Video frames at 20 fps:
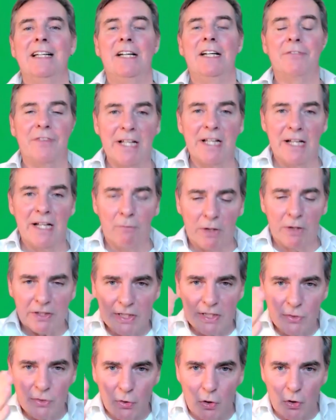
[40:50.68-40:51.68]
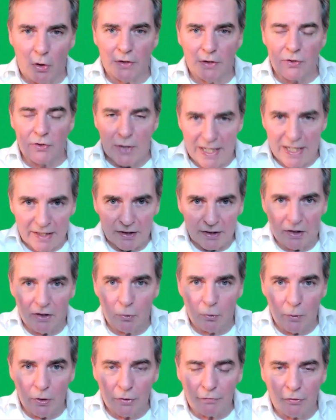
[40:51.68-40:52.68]
if they are, what did you call it? You had
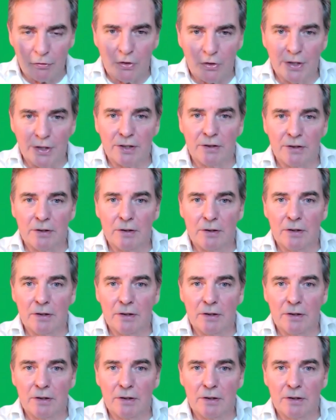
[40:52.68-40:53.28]
another word for it.